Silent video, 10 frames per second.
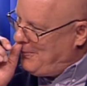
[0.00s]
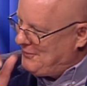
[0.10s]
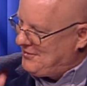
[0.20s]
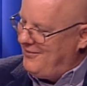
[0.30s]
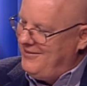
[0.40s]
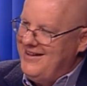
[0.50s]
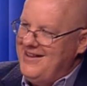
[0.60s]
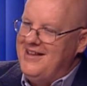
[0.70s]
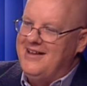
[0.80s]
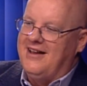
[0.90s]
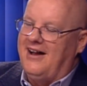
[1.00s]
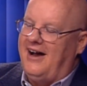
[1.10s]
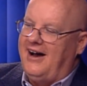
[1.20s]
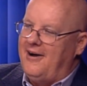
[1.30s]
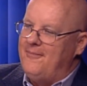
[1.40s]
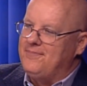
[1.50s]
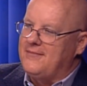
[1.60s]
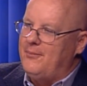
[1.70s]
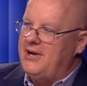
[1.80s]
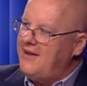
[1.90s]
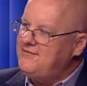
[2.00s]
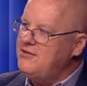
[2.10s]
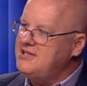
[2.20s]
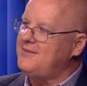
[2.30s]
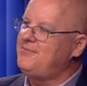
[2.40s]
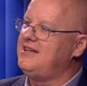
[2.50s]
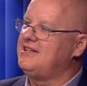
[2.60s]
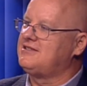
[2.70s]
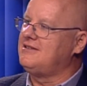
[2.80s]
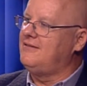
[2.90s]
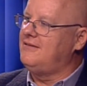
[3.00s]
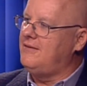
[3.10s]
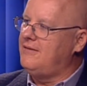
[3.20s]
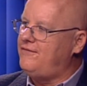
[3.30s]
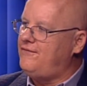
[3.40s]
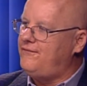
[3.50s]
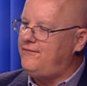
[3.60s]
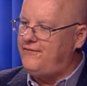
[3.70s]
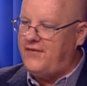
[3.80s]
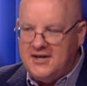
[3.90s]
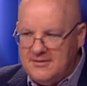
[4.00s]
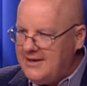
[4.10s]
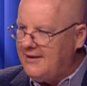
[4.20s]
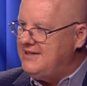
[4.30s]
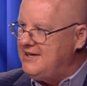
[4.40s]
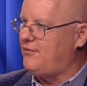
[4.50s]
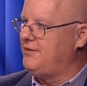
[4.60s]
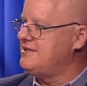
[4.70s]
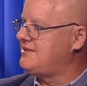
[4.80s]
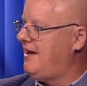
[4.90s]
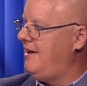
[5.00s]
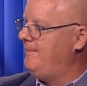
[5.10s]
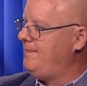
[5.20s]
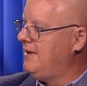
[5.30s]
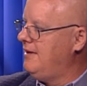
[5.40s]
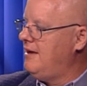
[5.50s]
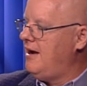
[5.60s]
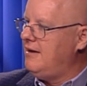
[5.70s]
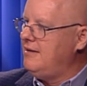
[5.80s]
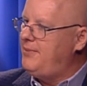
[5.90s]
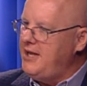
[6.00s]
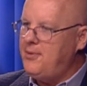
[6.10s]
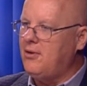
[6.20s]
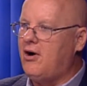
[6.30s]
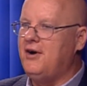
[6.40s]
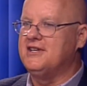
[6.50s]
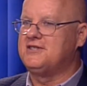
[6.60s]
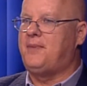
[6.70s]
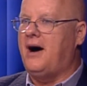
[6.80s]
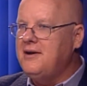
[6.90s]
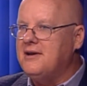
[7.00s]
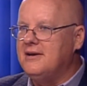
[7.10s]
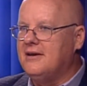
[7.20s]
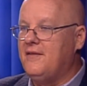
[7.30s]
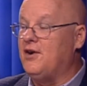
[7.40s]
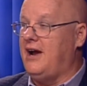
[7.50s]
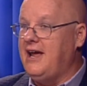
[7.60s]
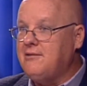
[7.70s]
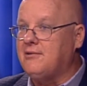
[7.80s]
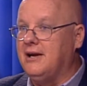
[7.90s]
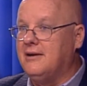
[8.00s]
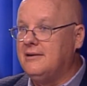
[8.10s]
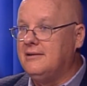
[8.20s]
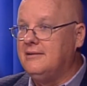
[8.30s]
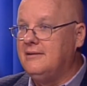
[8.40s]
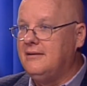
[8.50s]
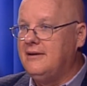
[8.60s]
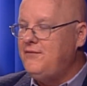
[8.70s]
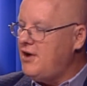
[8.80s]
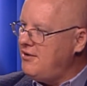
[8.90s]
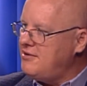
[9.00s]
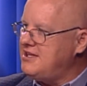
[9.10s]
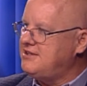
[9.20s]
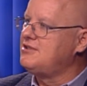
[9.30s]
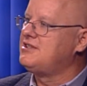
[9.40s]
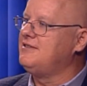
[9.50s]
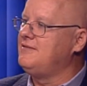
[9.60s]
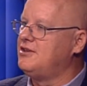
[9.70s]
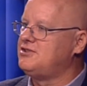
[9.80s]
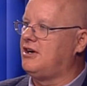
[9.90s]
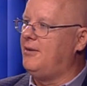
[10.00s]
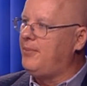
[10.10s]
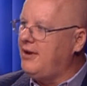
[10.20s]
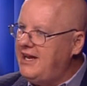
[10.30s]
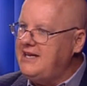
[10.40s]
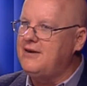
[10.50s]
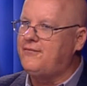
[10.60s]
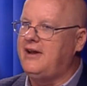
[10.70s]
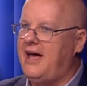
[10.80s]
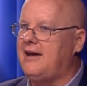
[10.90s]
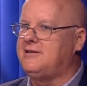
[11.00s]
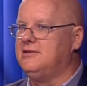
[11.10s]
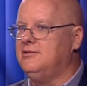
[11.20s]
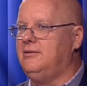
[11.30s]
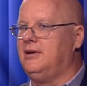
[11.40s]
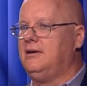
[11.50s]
But I've noticed something that's fundamentally different this time. People aren't despondent, they're angry. Have y'all noticed that there's a complete different attitude?